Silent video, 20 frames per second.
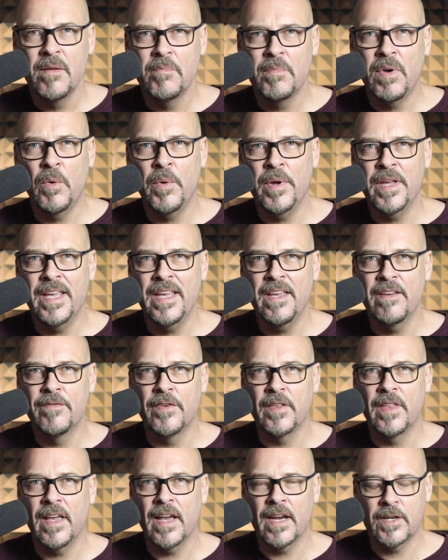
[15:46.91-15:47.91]
But we're here for
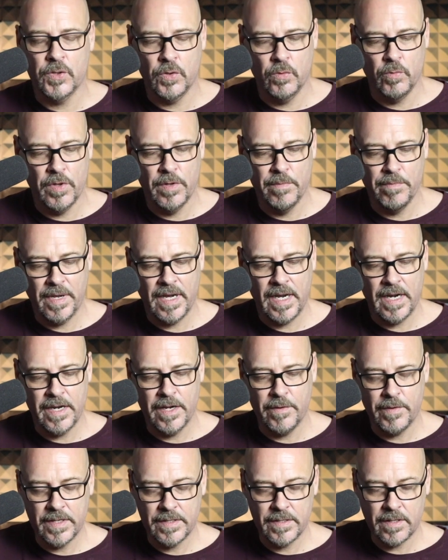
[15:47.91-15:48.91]
the actual rhythm part
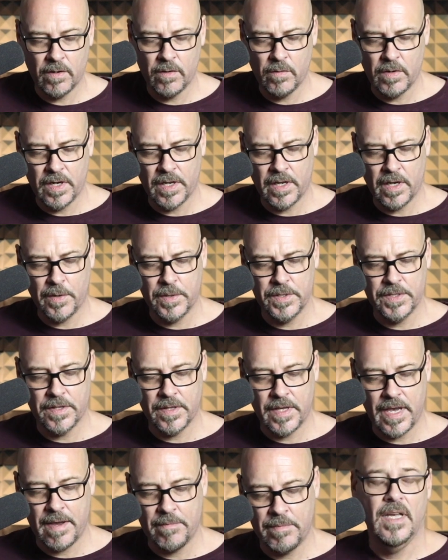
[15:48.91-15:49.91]
anyway, so I won't go into
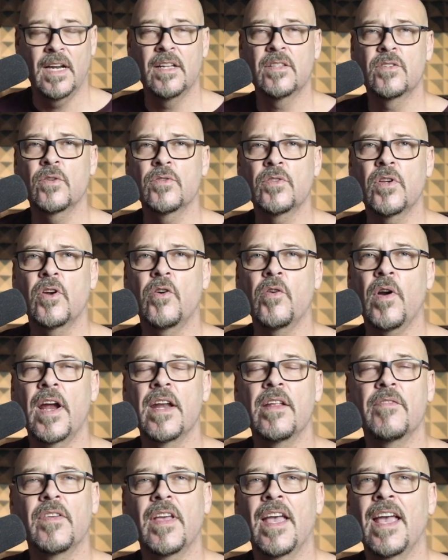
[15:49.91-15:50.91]
that. And it's also
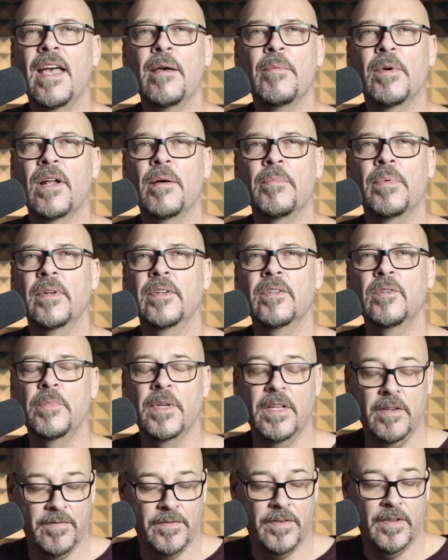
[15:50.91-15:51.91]
great if you ham it up a little
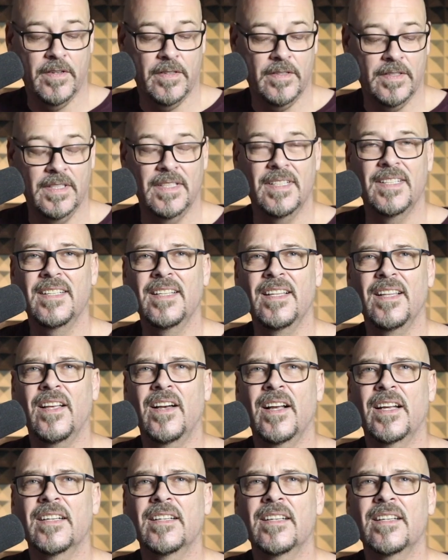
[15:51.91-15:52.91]
bit for
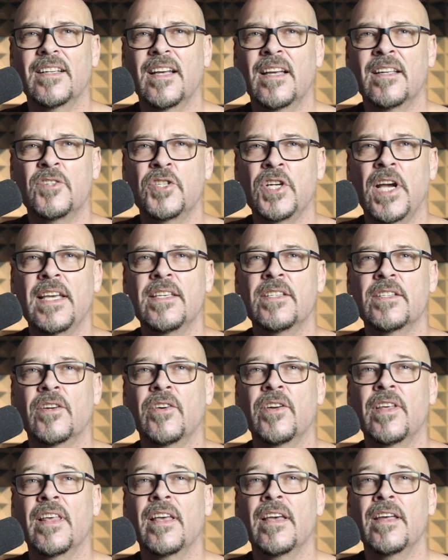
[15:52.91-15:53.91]
like a chaser
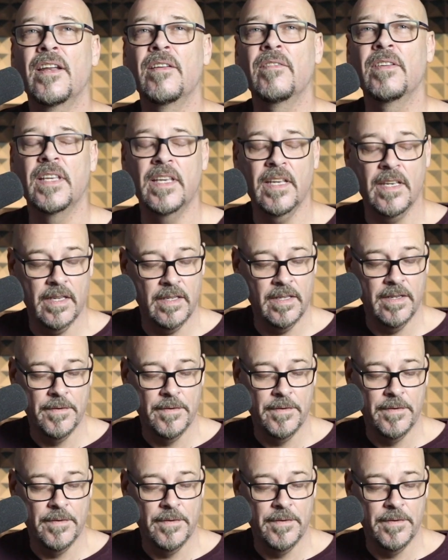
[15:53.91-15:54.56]
at the end of a gig.